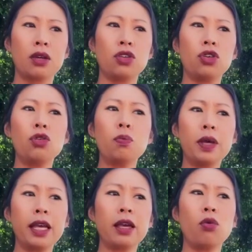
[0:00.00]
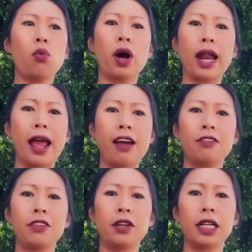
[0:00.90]
You be
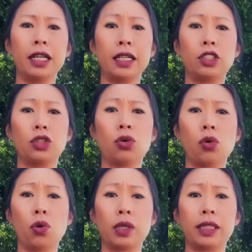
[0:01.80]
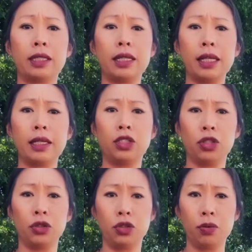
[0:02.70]
whatever it is your horse needs
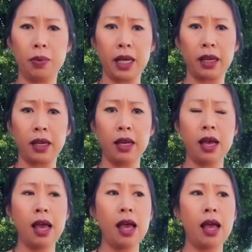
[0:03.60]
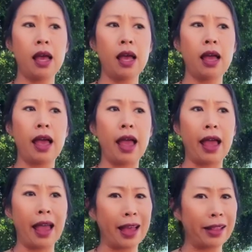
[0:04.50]
you to be,
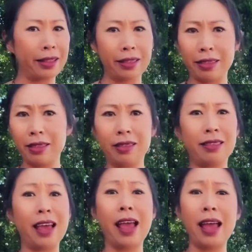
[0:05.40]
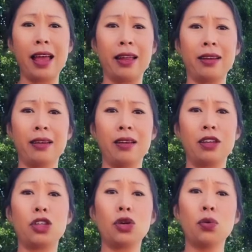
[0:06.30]
and then
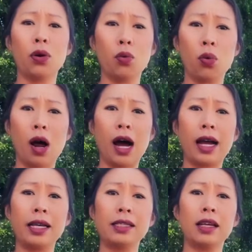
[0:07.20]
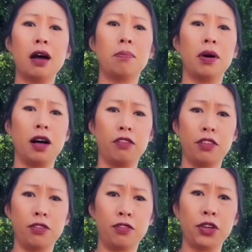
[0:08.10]
you will rise above
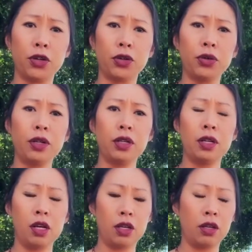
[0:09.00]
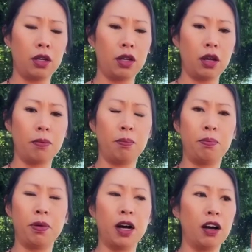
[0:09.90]
food,
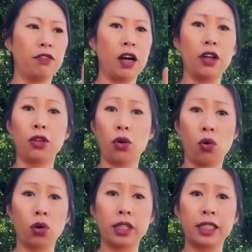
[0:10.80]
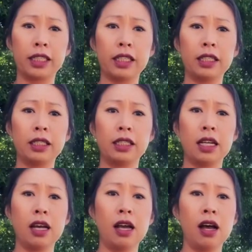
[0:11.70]
above other horses,
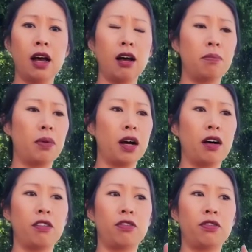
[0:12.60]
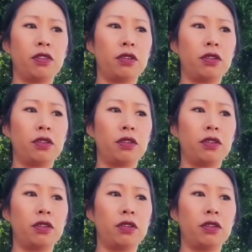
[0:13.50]
above